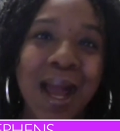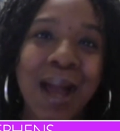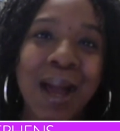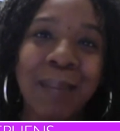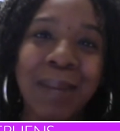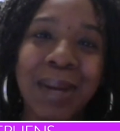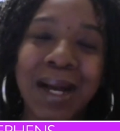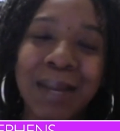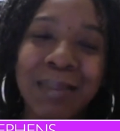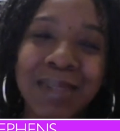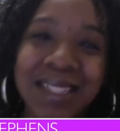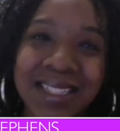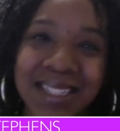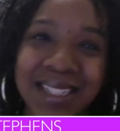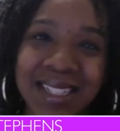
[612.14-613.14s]

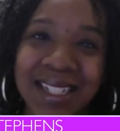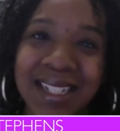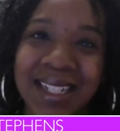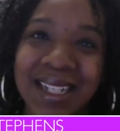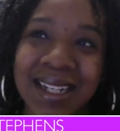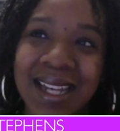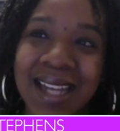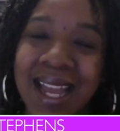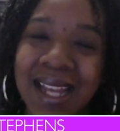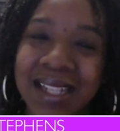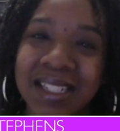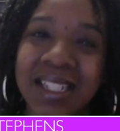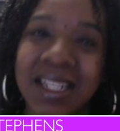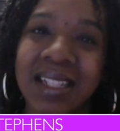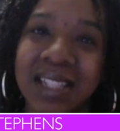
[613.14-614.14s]
publishing
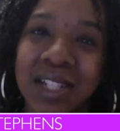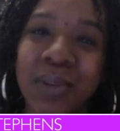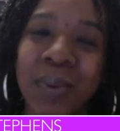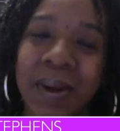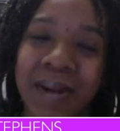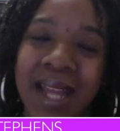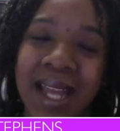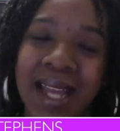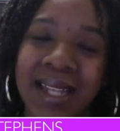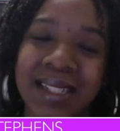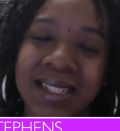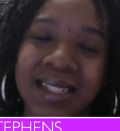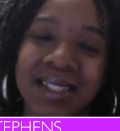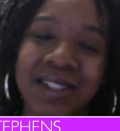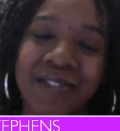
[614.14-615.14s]
agent, a literary
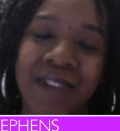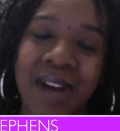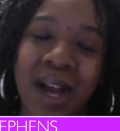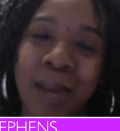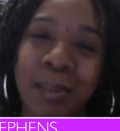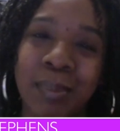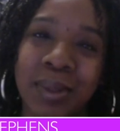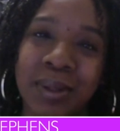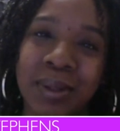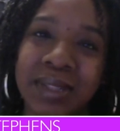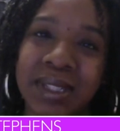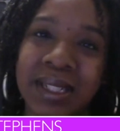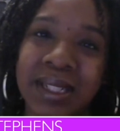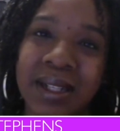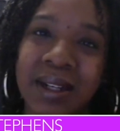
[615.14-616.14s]
agent, Javon
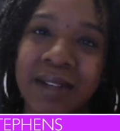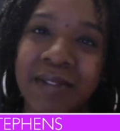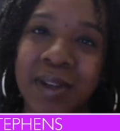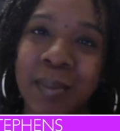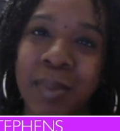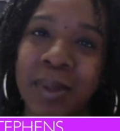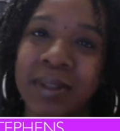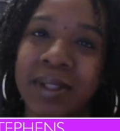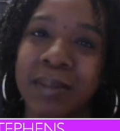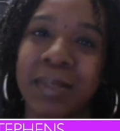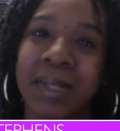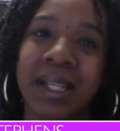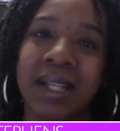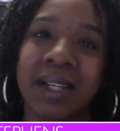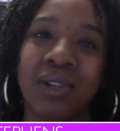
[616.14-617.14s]
Bolden of Embolden
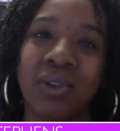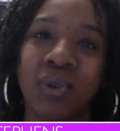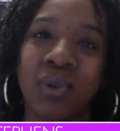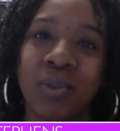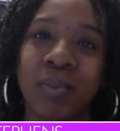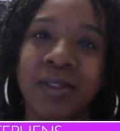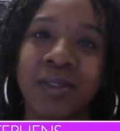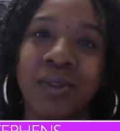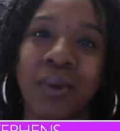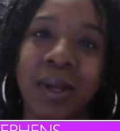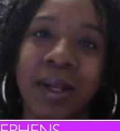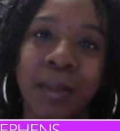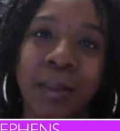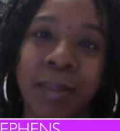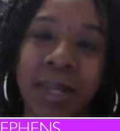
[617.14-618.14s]
Media Group, is
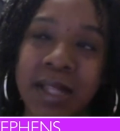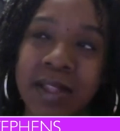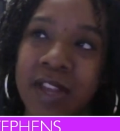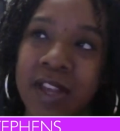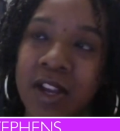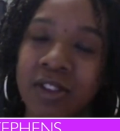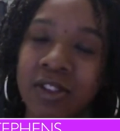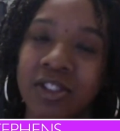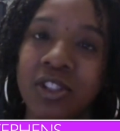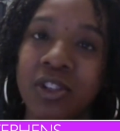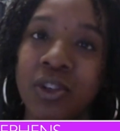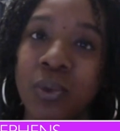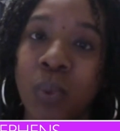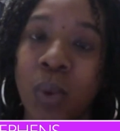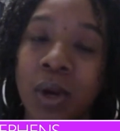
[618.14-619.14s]
going to be there
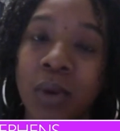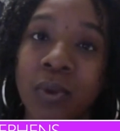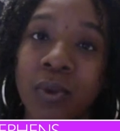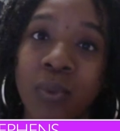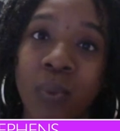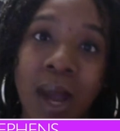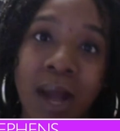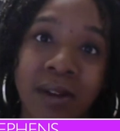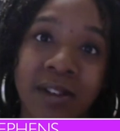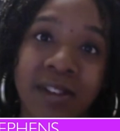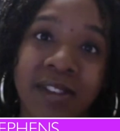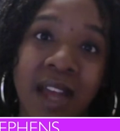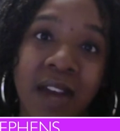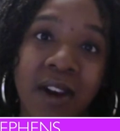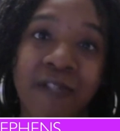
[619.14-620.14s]
to work with writers
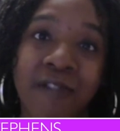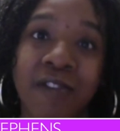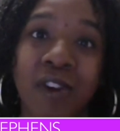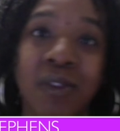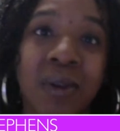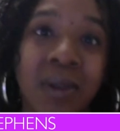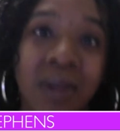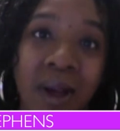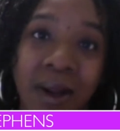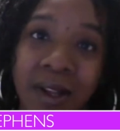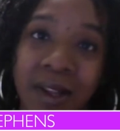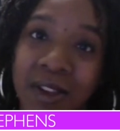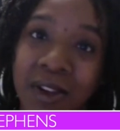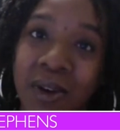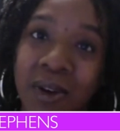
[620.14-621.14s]
that are further along
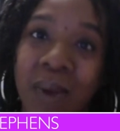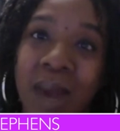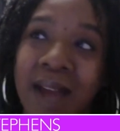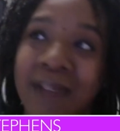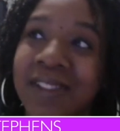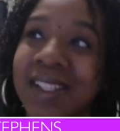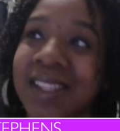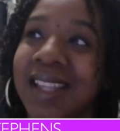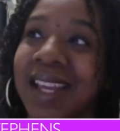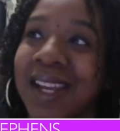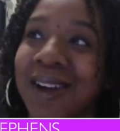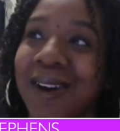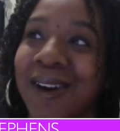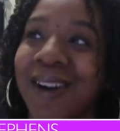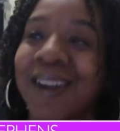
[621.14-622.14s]
in their craft and
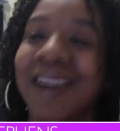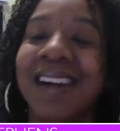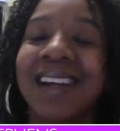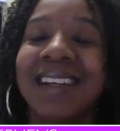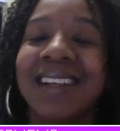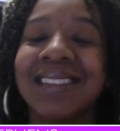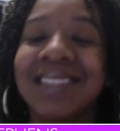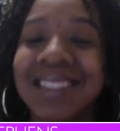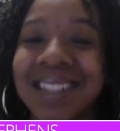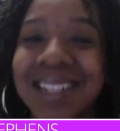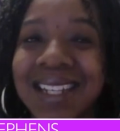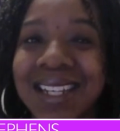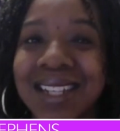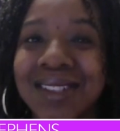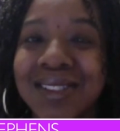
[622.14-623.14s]
they are
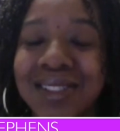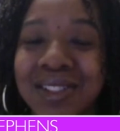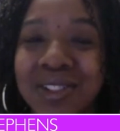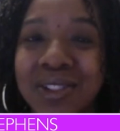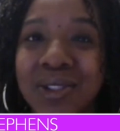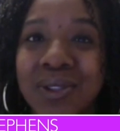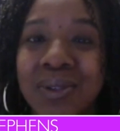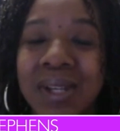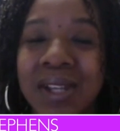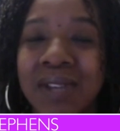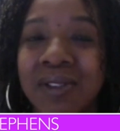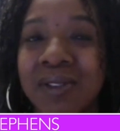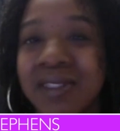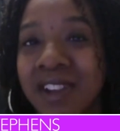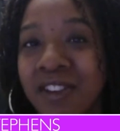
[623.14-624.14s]
looking to
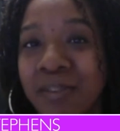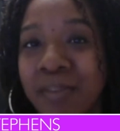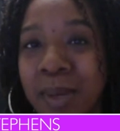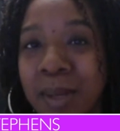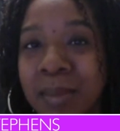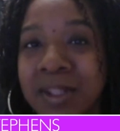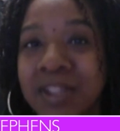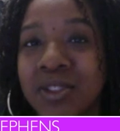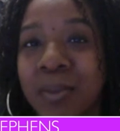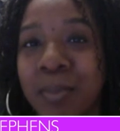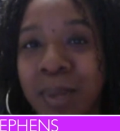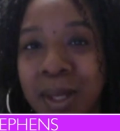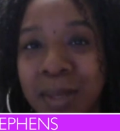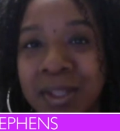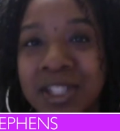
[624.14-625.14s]
either self-publish or
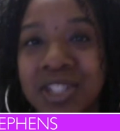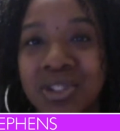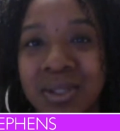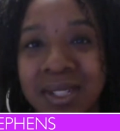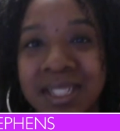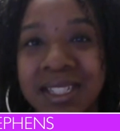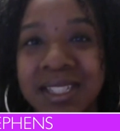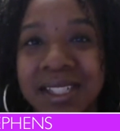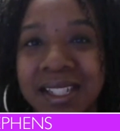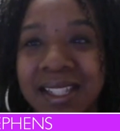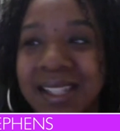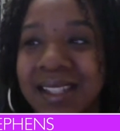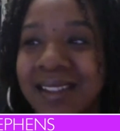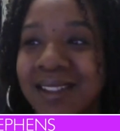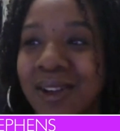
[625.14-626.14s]
publish
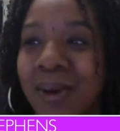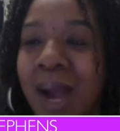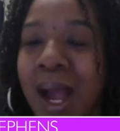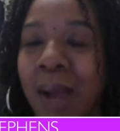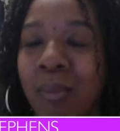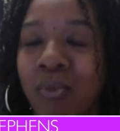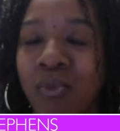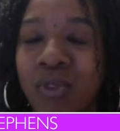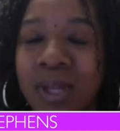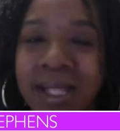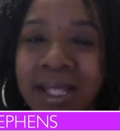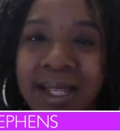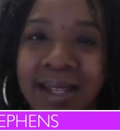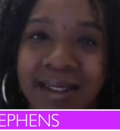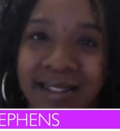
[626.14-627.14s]
traditionally. So I'm
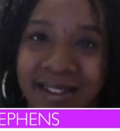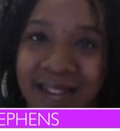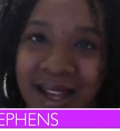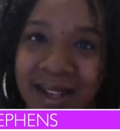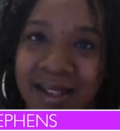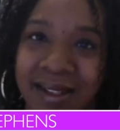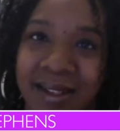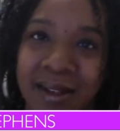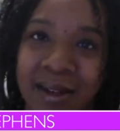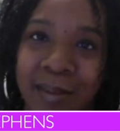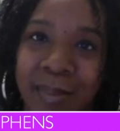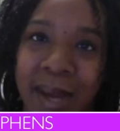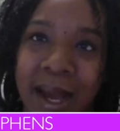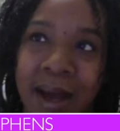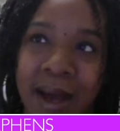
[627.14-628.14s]
really excited
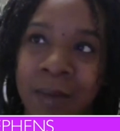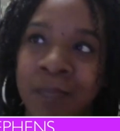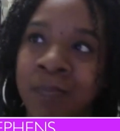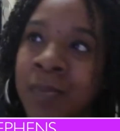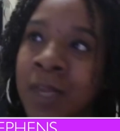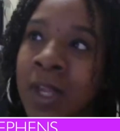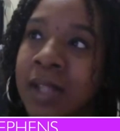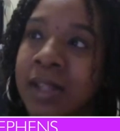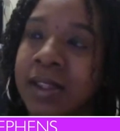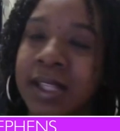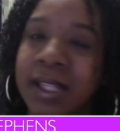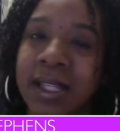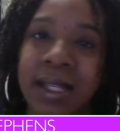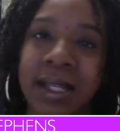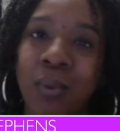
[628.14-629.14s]
about
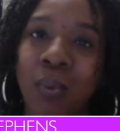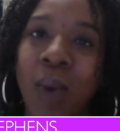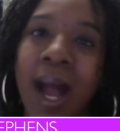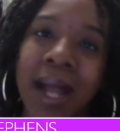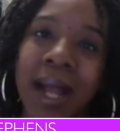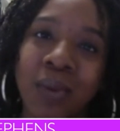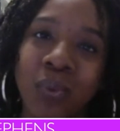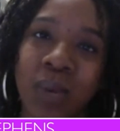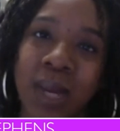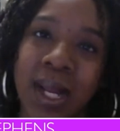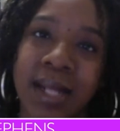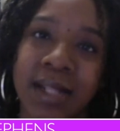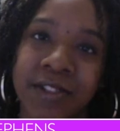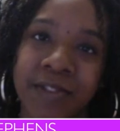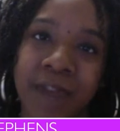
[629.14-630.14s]
the wide
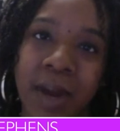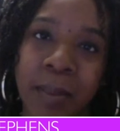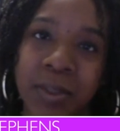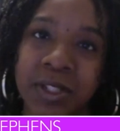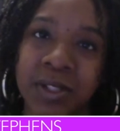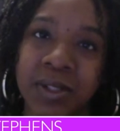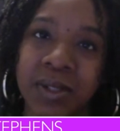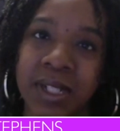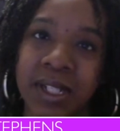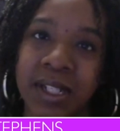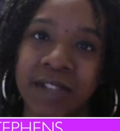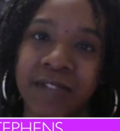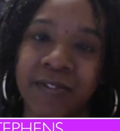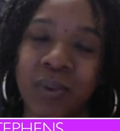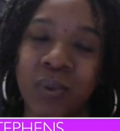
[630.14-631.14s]
range of
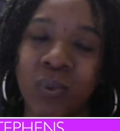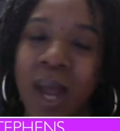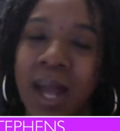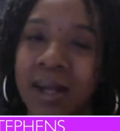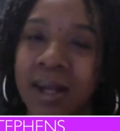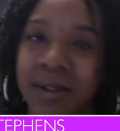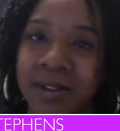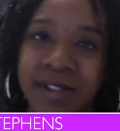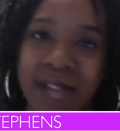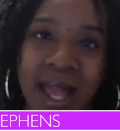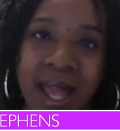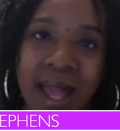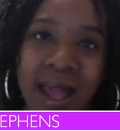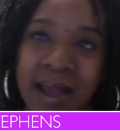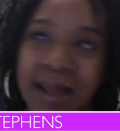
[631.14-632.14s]
opportunities for writers
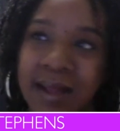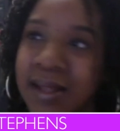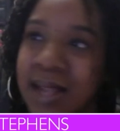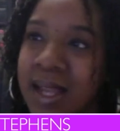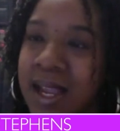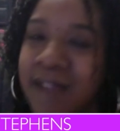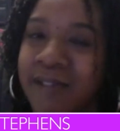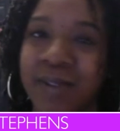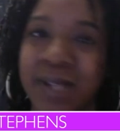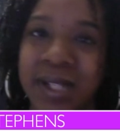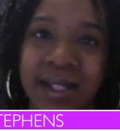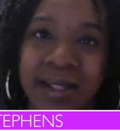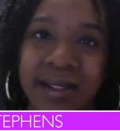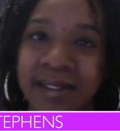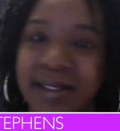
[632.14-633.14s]
at
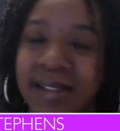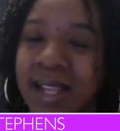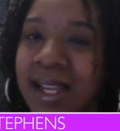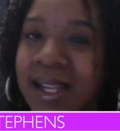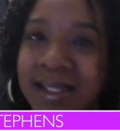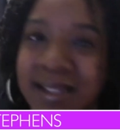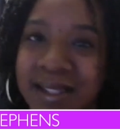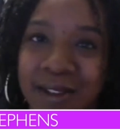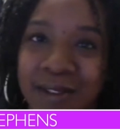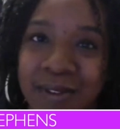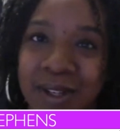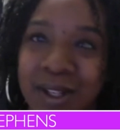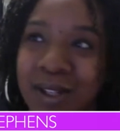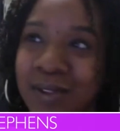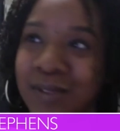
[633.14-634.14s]
every stage of
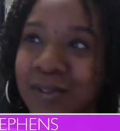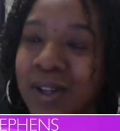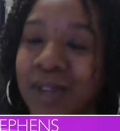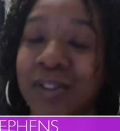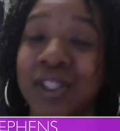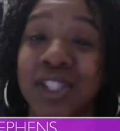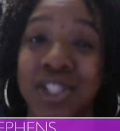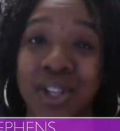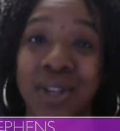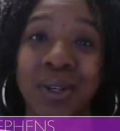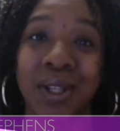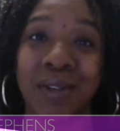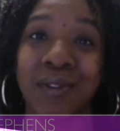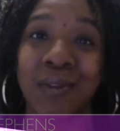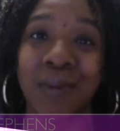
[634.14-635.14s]
the
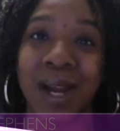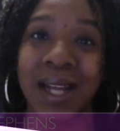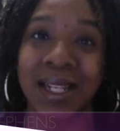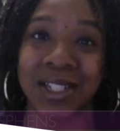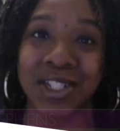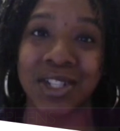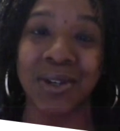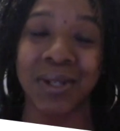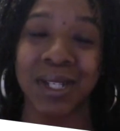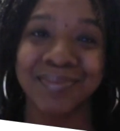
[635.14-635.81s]
journey, of the writing journey.